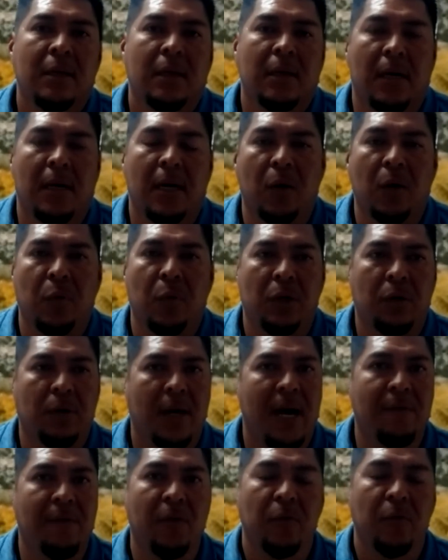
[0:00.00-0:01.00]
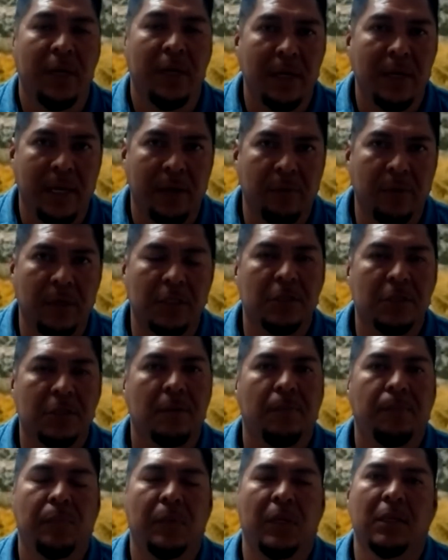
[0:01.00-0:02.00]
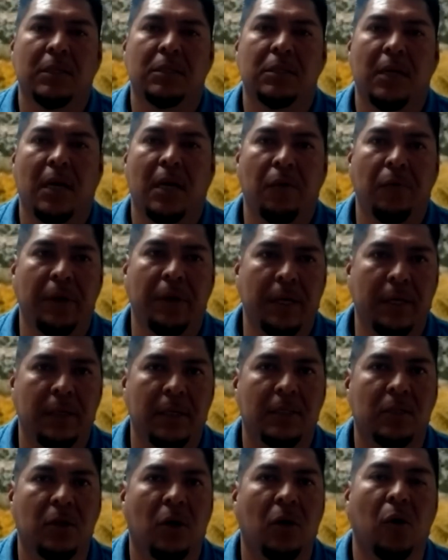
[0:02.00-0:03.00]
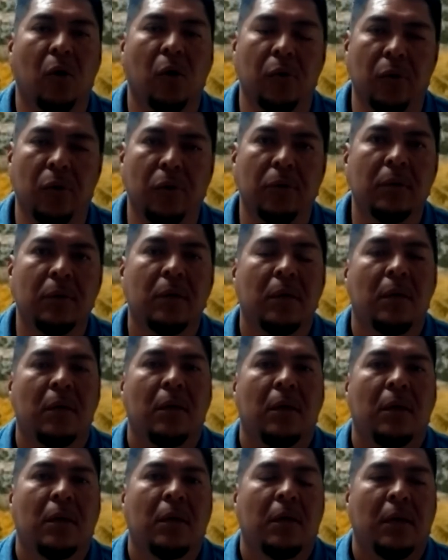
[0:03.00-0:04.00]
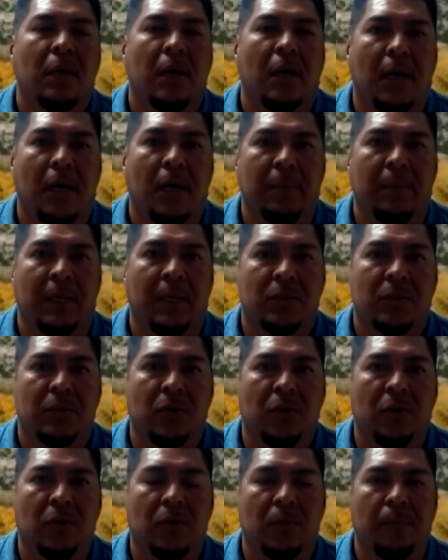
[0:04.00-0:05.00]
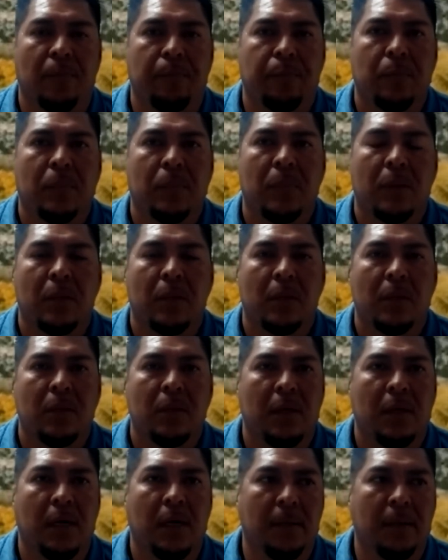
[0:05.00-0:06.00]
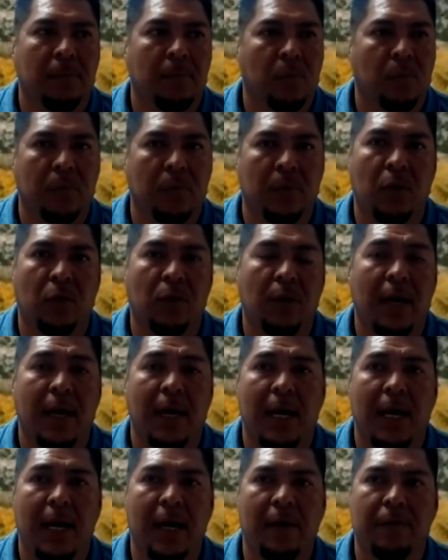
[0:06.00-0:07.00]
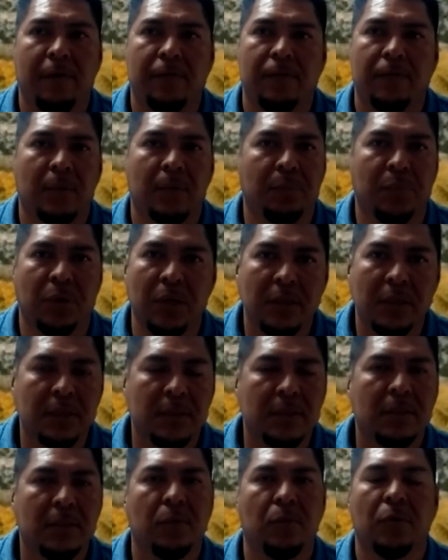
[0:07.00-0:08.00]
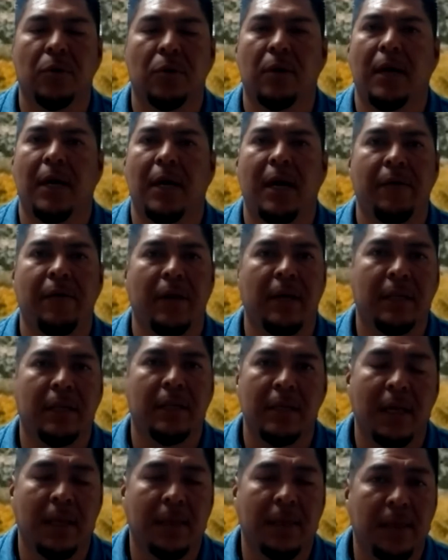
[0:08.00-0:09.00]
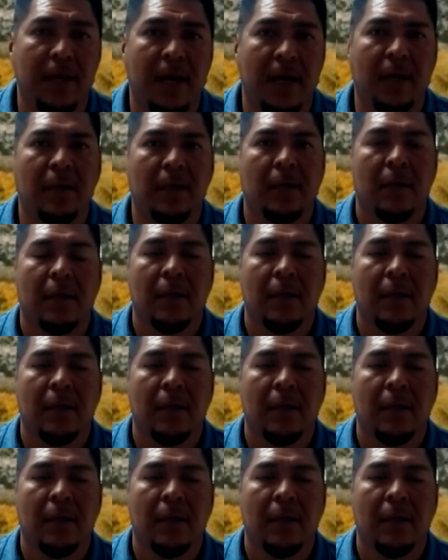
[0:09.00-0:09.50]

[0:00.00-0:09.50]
We don't have a real language. It's not written, it's all oral. And so we don't have books, we don't have anything like that.